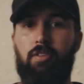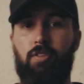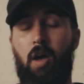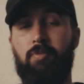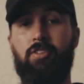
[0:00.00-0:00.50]

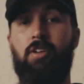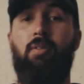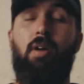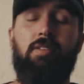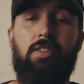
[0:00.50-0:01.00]
So I'm just going
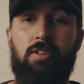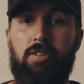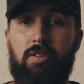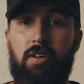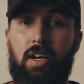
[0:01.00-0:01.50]
to run
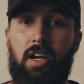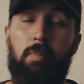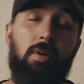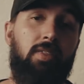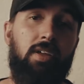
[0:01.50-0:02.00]
through a
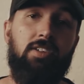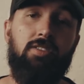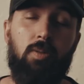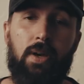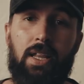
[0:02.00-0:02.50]
couple of things
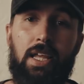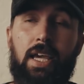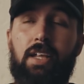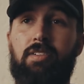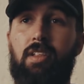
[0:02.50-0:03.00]

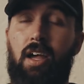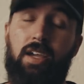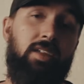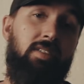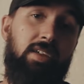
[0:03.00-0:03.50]
quickly,
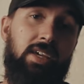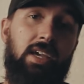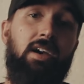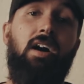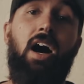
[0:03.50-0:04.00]
like
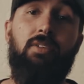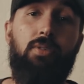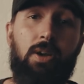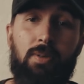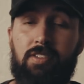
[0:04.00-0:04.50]
the high
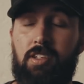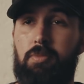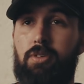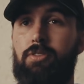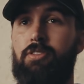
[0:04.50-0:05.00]
frequency
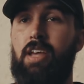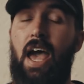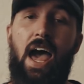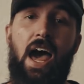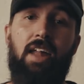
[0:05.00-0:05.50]
boost
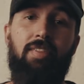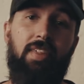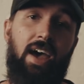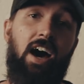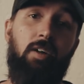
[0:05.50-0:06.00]
and
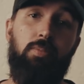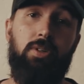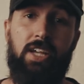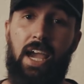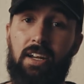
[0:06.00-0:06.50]
the
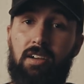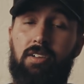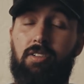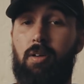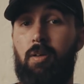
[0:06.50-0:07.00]
output gain
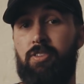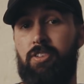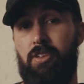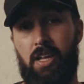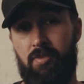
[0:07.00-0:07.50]
control,
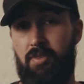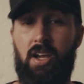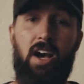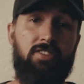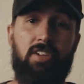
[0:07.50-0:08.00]
just to give you
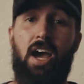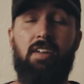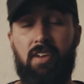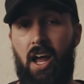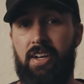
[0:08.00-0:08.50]
guys a kind
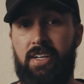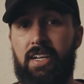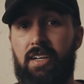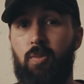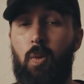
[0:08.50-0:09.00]
of an
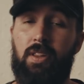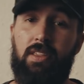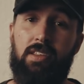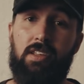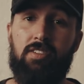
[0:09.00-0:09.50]
idea
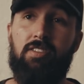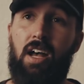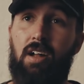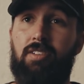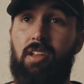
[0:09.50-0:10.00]
what this
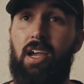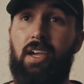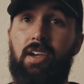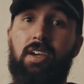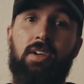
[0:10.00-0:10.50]
sounds like.